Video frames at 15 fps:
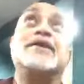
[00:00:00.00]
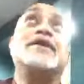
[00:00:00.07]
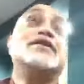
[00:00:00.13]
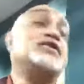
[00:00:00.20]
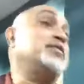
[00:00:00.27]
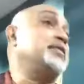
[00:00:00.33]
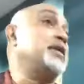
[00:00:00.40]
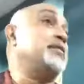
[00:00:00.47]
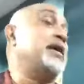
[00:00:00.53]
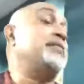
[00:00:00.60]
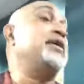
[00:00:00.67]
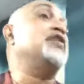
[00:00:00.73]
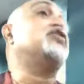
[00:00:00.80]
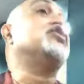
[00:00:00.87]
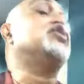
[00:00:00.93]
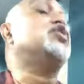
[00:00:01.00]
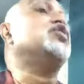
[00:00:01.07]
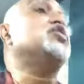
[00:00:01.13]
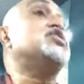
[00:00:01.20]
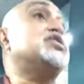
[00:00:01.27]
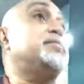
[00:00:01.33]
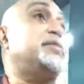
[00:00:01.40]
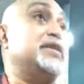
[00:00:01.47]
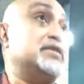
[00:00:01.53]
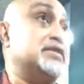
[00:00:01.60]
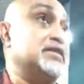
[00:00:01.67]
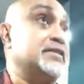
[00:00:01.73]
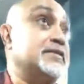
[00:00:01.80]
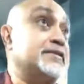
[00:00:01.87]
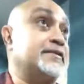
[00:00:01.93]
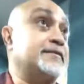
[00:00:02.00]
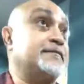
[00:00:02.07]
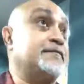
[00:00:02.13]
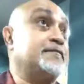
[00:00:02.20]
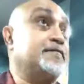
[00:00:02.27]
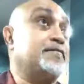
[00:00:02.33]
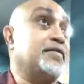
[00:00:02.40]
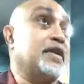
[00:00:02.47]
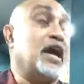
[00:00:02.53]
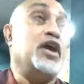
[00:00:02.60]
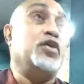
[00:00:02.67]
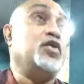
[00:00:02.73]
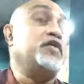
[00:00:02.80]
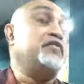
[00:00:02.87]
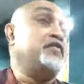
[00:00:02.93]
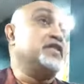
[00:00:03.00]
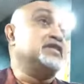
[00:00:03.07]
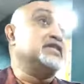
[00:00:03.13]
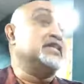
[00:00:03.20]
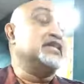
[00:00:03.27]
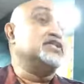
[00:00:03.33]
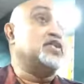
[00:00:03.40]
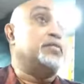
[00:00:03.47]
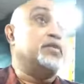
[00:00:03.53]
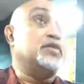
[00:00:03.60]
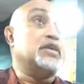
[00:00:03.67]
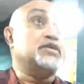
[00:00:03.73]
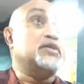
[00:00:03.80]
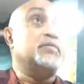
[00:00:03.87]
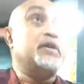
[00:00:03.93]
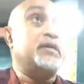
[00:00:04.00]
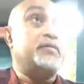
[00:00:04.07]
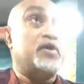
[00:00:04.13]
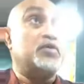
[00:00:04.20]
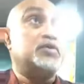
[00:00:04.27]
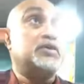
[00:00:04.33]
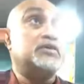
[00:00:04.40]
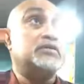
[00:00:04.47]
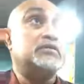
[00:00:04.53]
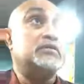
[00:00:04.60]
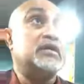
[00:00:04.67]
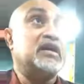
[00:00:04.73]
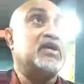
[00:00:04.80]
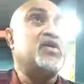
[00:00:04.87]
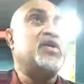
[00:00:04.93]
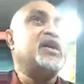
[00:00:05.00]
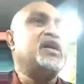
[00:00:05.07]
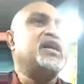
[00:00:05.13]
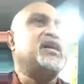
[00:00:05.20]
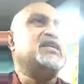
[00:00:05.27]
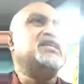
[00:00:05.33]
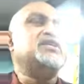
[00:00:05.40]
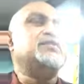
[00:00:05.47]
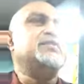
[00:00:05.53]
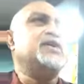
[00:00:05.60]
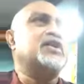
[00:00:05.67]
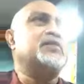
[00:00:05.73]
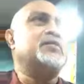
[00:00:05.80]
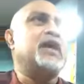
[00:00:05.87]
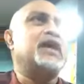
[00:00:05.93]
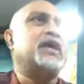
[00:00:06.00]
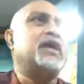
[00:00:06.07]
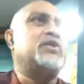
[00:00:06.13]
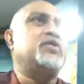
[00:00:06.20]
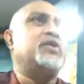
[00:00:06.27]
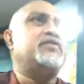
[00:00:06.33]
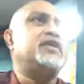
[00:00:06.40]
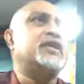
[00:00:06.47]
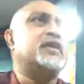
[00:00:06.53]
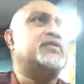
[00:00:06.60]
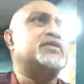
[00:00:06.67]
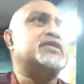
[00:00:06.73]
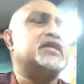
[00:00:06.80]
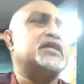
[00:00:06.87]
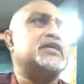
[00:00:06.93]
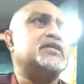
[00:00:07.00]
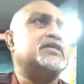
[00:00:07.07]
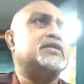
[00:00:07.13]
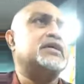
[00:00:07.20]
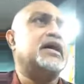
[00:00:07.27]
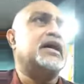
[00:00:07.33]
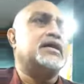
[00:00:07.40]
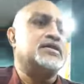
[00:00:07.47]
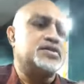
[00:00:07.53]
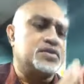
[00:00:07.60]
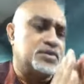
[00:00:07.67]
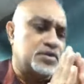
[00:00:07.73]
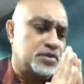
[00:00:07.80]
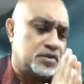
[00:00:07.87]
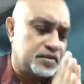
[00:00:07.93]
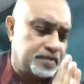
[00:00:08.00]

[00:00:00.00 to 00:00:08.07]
Sometimes I'm introduced to persons. I know the first thing that jump out of someone's mouth. Oh, he can't teach me nothing, man. I know everything about sex. I just do so.